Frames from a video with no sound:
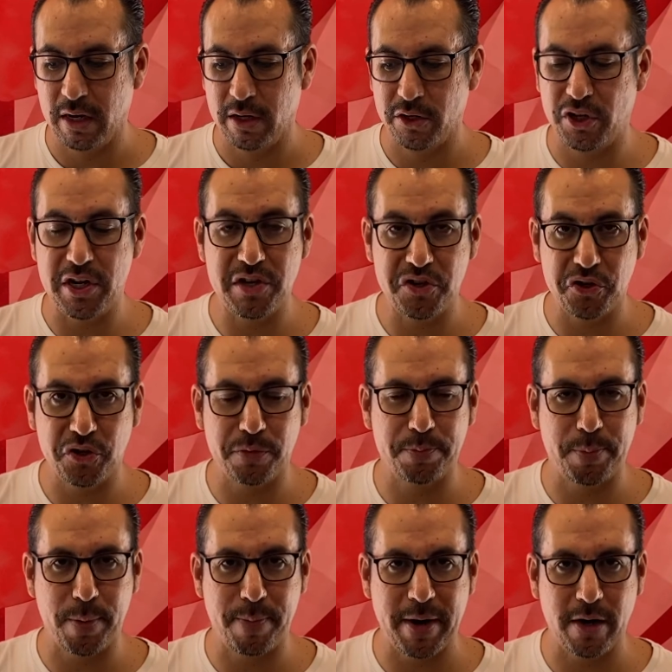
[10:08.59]
Jesus
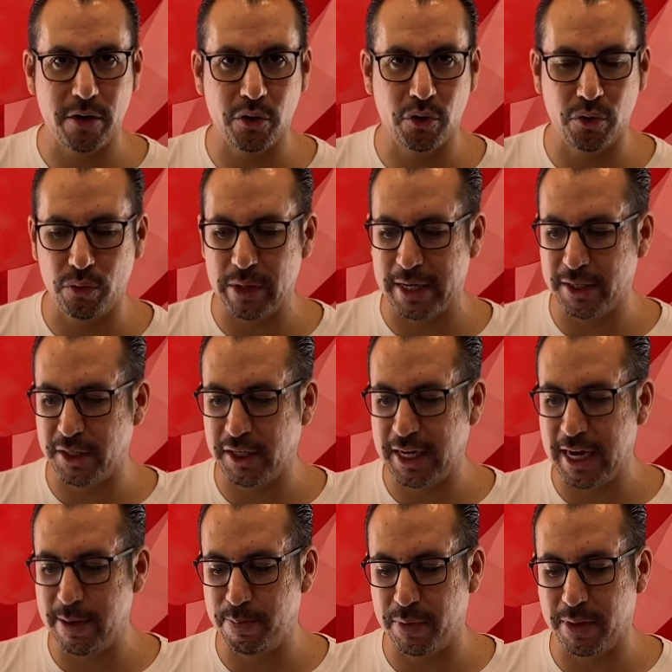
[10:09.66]
prepared to escape